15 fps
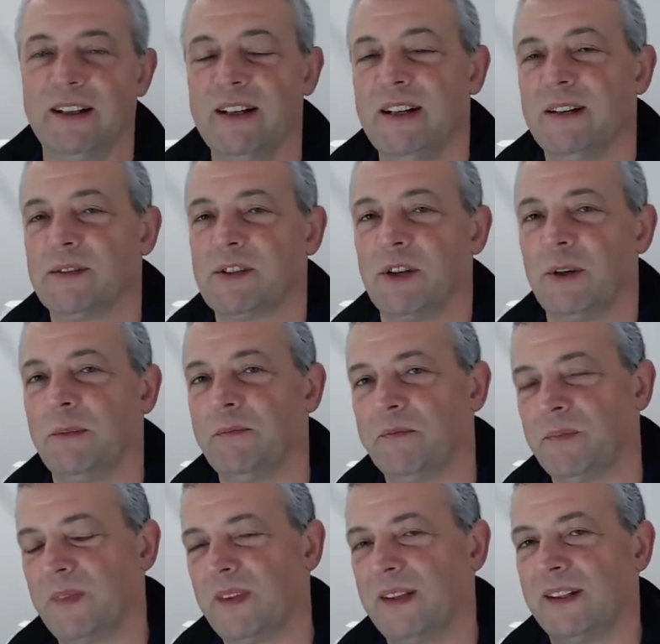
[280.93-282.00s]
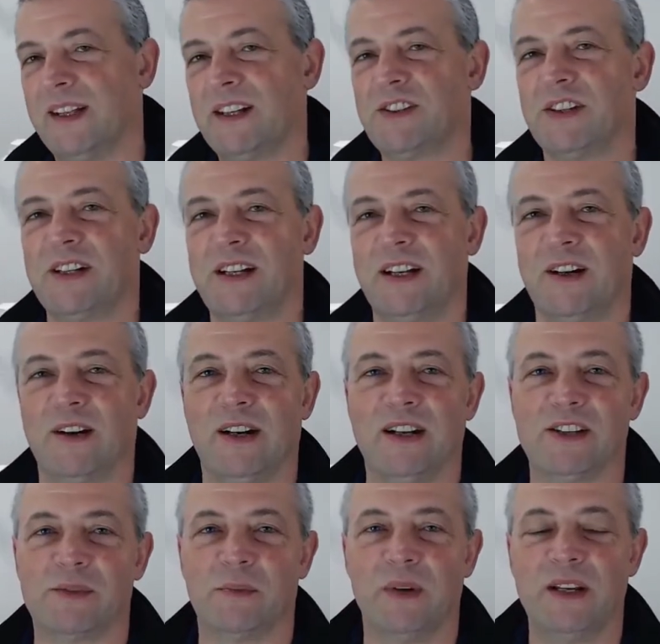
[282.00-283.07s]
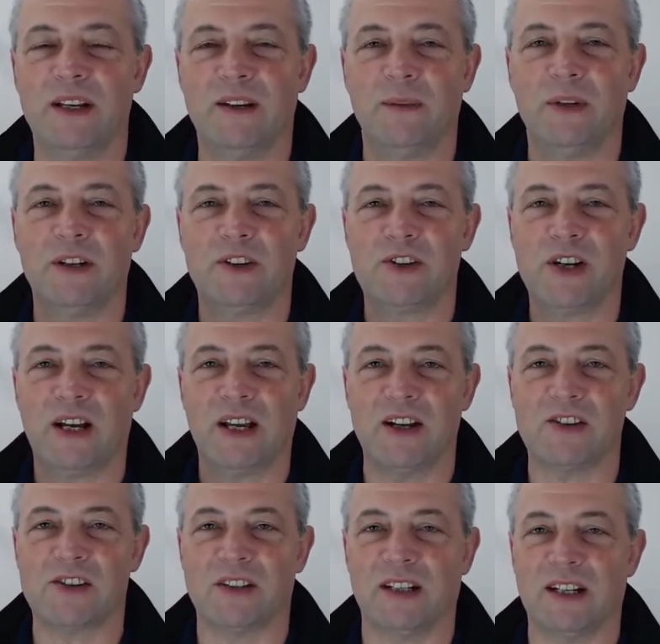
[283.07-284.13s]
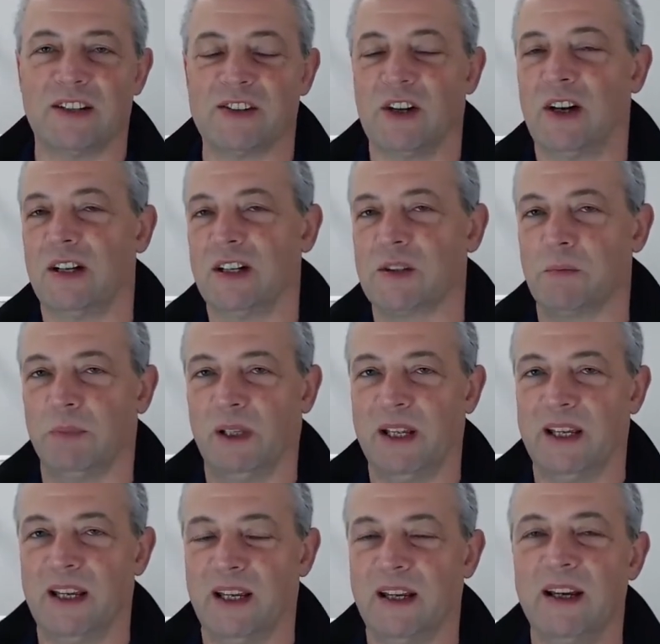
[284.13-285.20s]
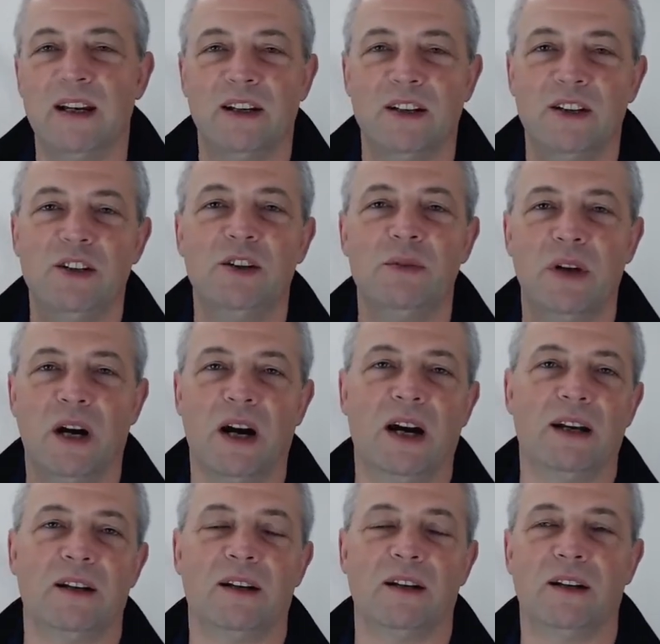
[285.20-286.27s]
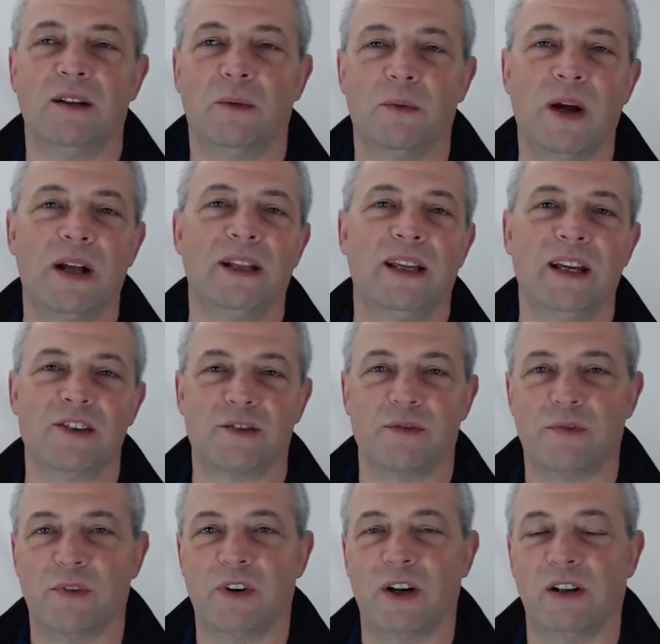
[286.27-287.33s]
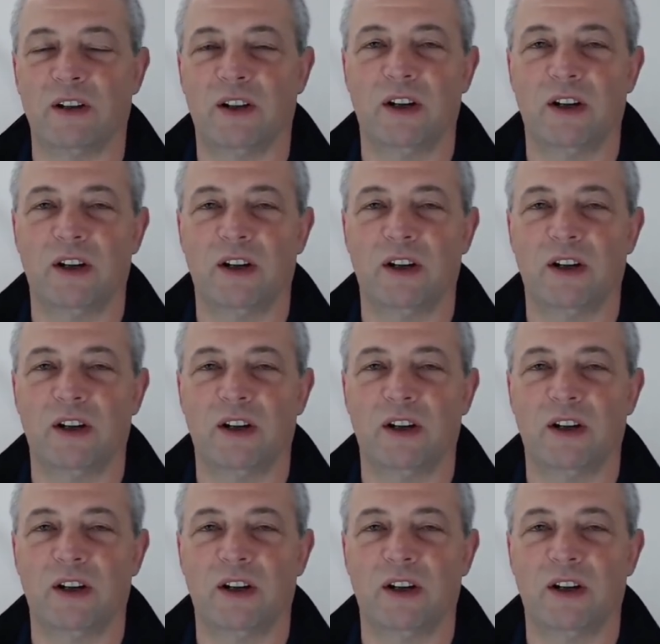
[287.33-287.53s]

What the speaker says: So the lesson here is when your check engine light's on, it's blinking, do not run the engine for very long.